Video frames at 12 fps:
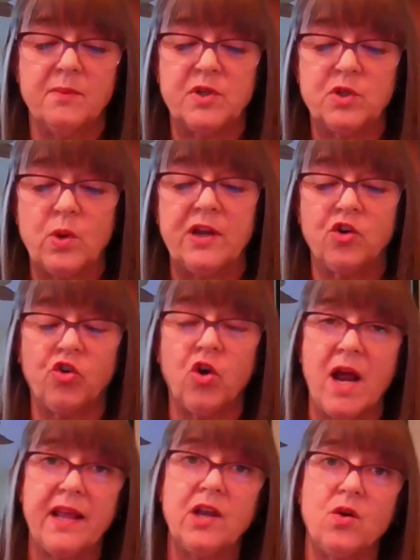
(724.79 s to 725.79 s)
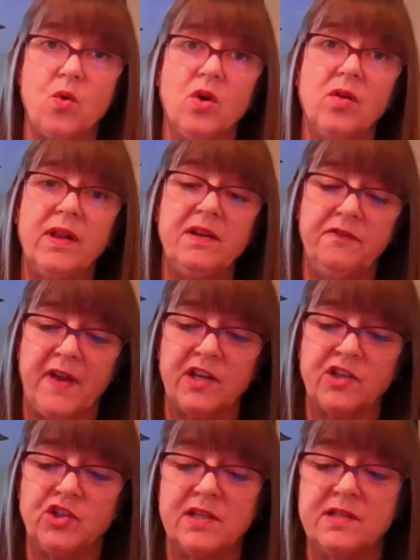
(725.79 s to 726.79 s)
between chronic oral
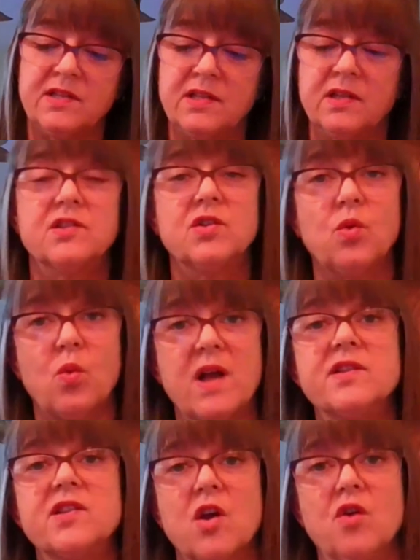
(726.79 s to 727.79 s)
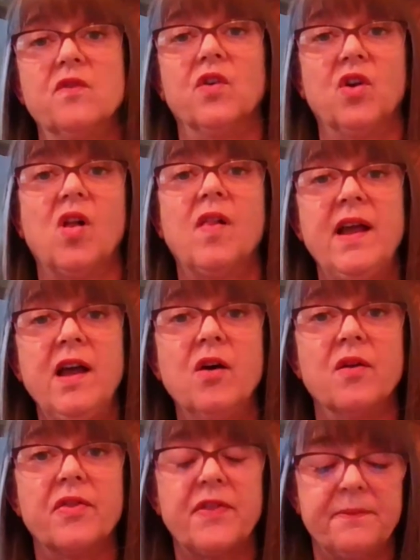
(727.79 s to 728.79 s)
infections to one's overall
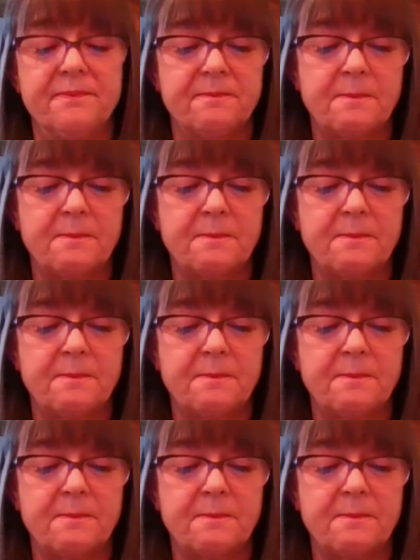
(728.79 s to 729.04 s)
health.